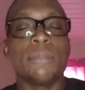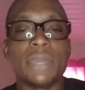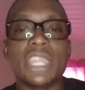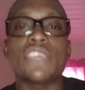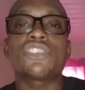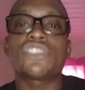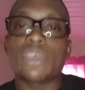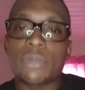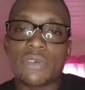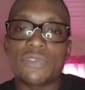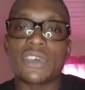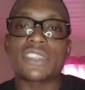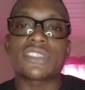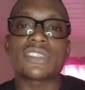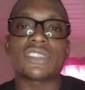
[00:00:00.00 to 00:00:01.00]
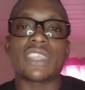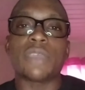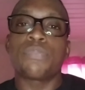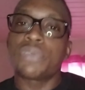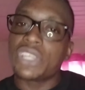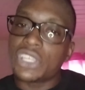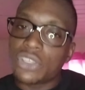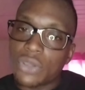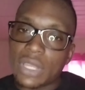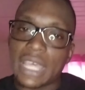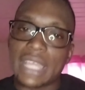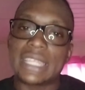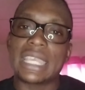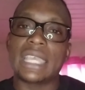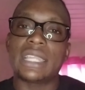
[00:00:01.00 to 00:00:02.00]
but there's some of us that are pretty good
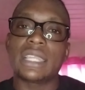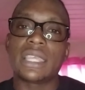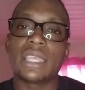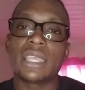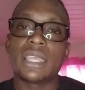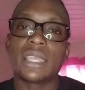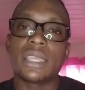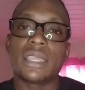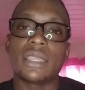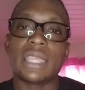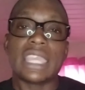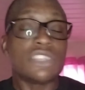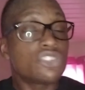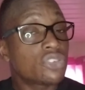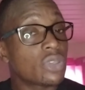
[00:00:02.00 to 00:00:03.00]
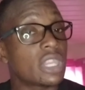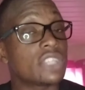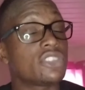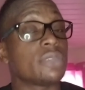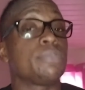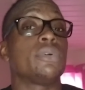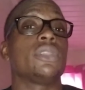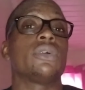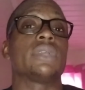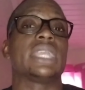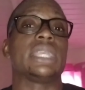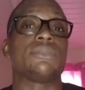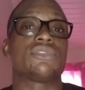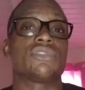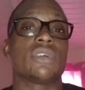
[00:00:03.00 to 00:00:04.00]
at it. Ensure that your pull-up
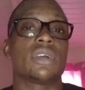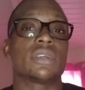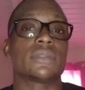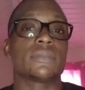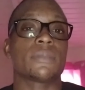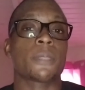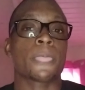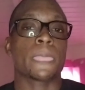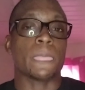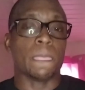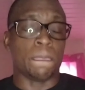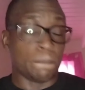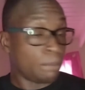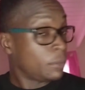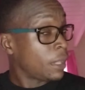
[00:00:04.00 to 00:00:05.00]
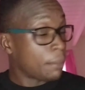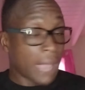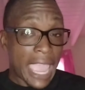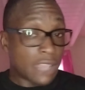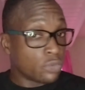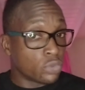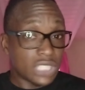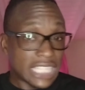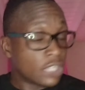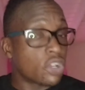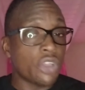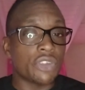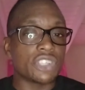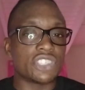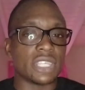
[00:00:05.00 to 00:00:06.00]
game is strong. But I don't
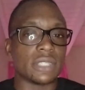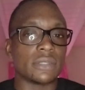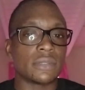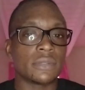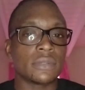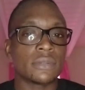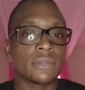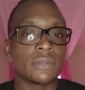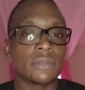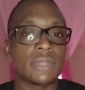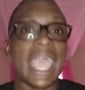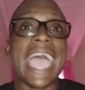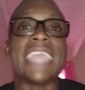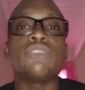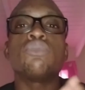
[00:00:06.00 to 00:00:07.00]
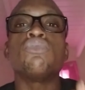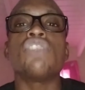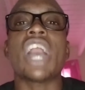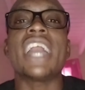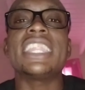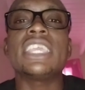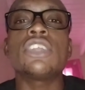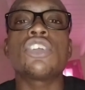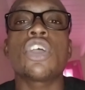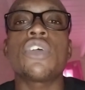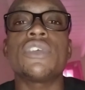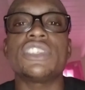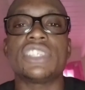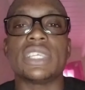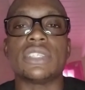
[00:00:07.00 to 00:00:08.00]
encourage it. I do not
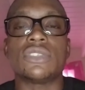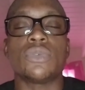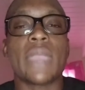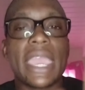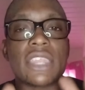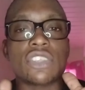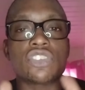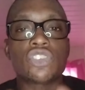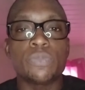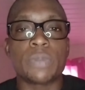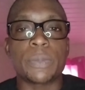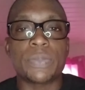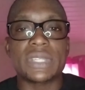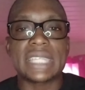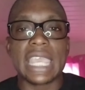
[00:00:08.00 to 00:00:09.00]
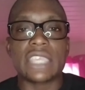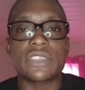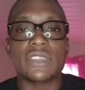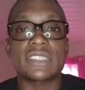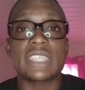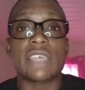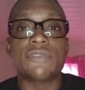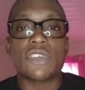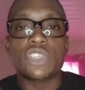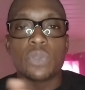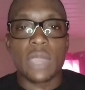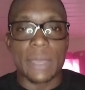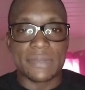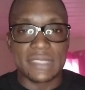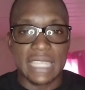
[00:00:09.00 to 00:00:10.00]
encourage it. You either super protect yourself or
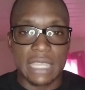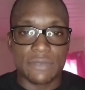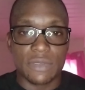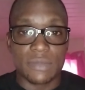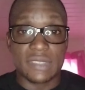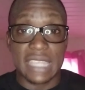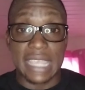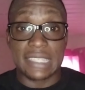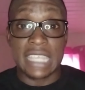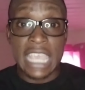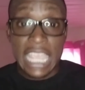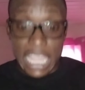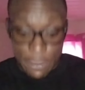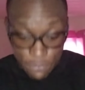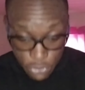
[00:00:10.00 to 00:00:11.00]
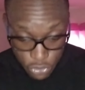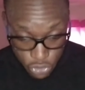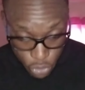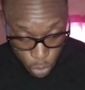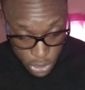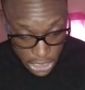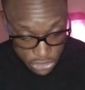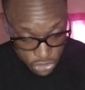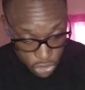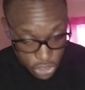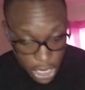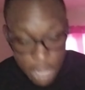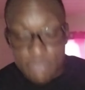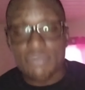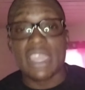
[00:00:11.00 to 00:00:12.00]
you abstain from sex if you know that you're
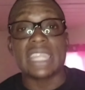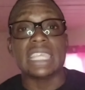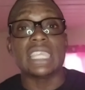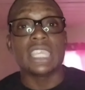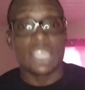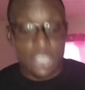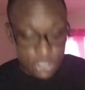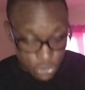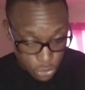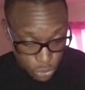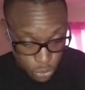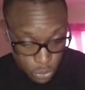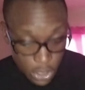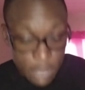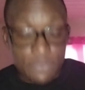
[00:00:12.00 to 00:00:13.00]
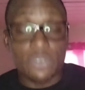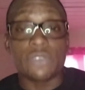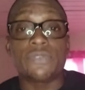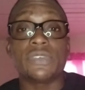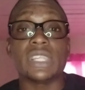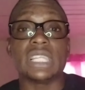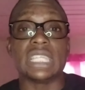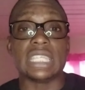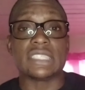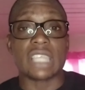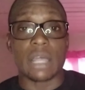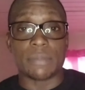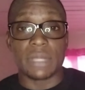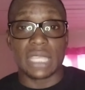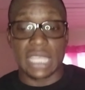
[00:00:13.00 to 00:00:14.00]
not ready to fulfill these
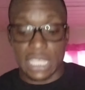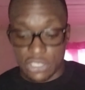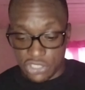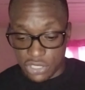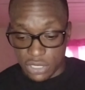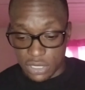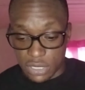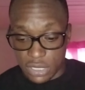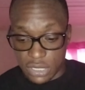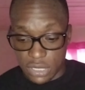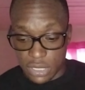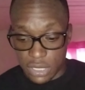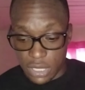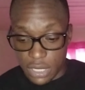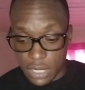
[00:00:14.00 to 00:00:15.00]
obligations.